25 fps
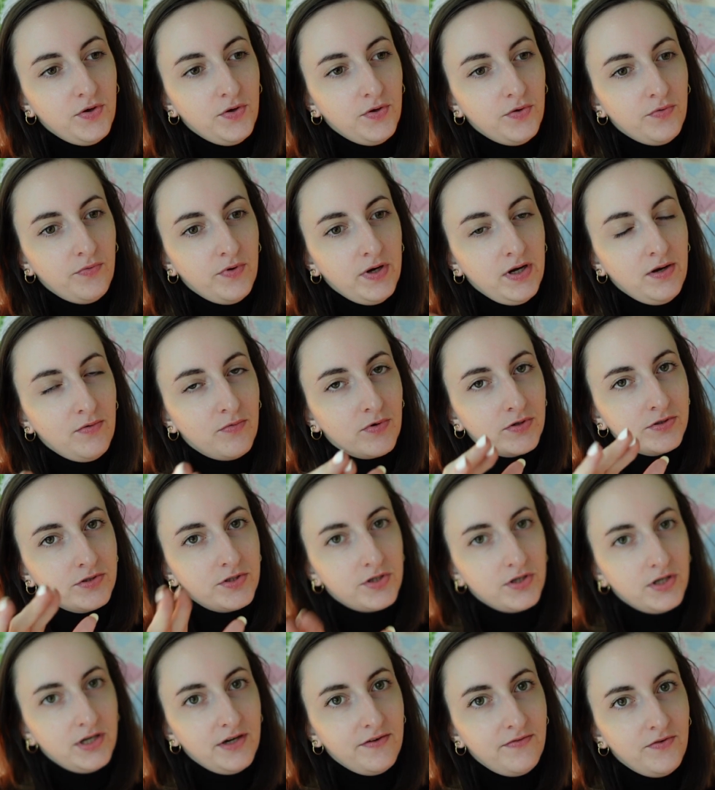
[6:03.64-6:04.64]
you really want
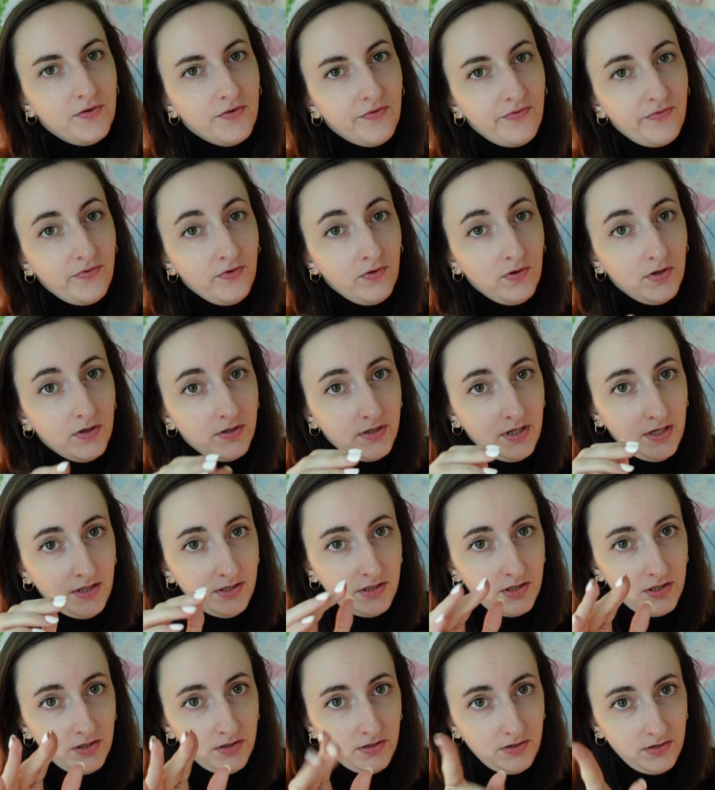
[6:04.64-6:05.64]
to give your full
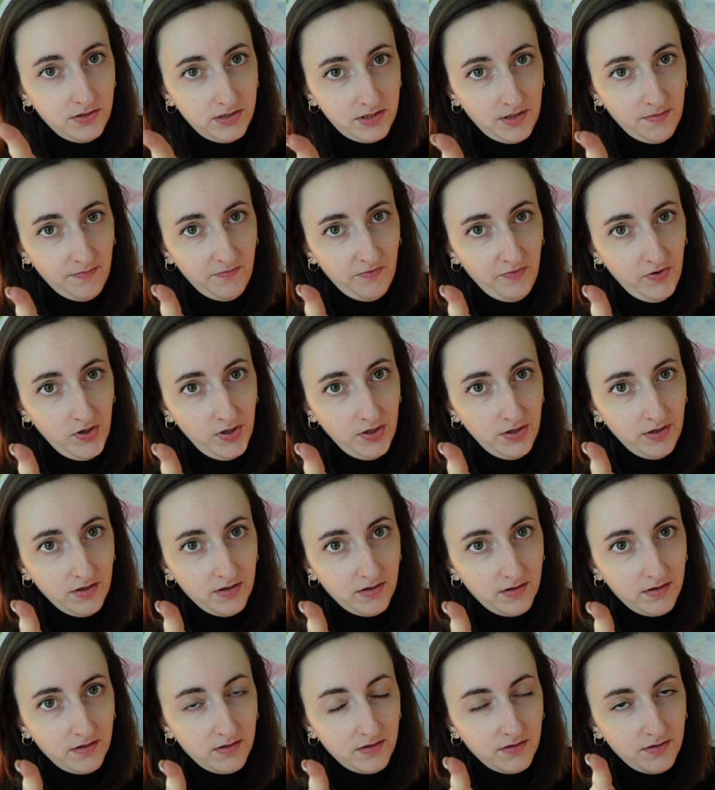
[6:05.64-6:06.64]
attention to something,
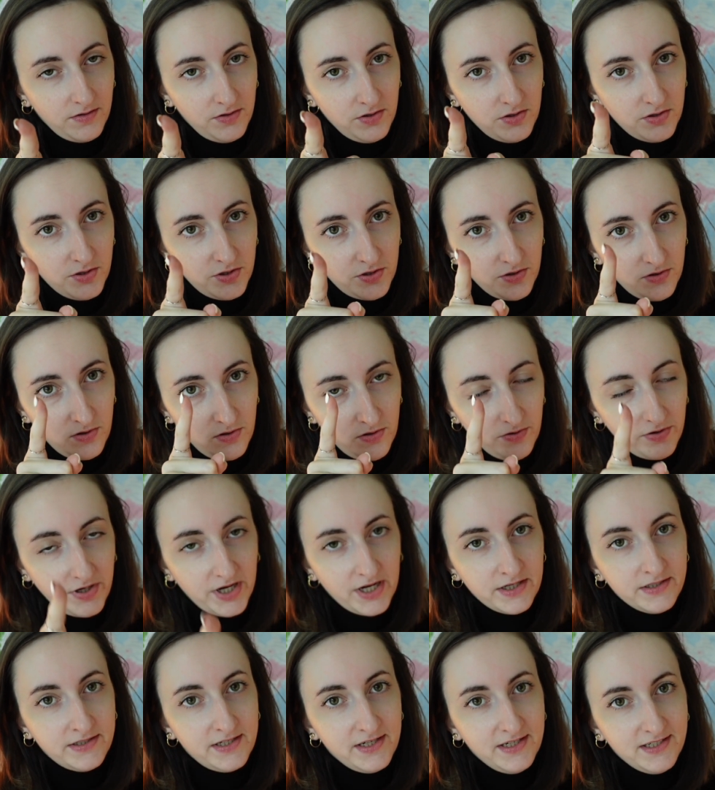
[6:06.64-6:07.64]
you should look
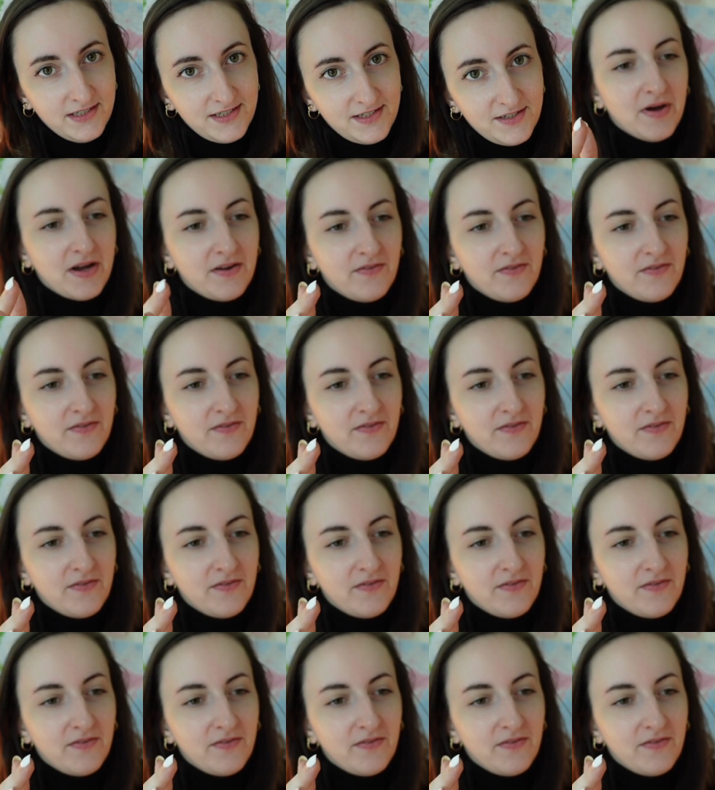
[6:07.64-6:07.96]
at it.